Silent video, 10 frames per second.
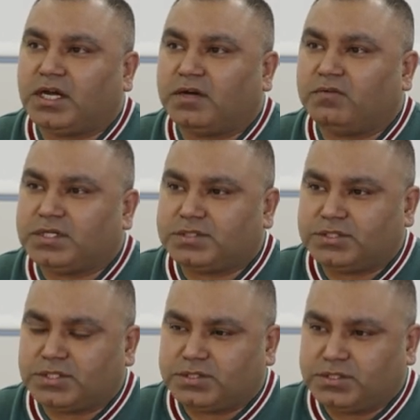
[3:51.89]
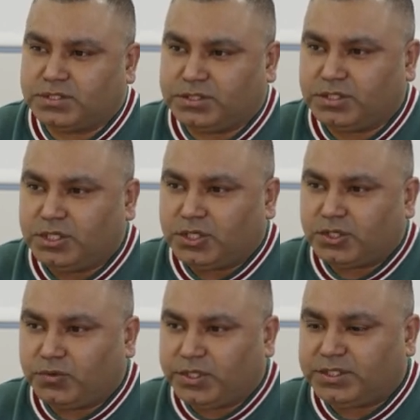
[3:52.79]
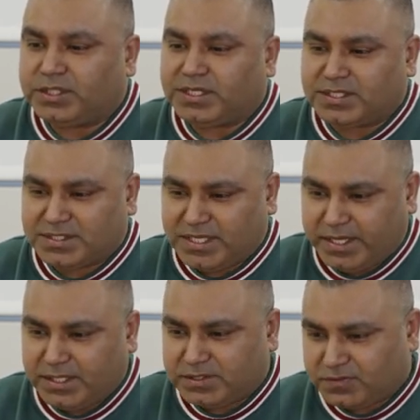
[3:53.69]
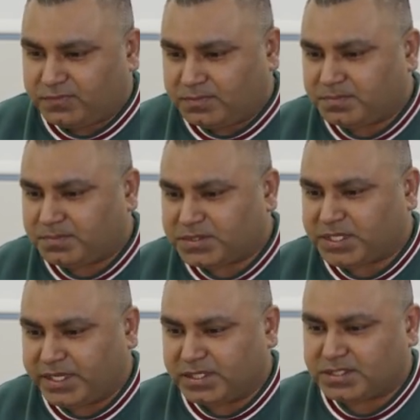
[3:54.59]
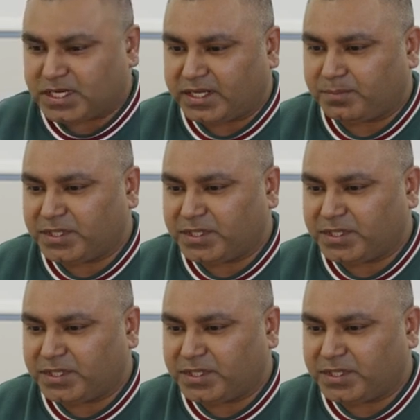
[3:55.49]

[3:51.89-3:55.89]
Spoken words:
I was just doing the sales, like, mm-hmm.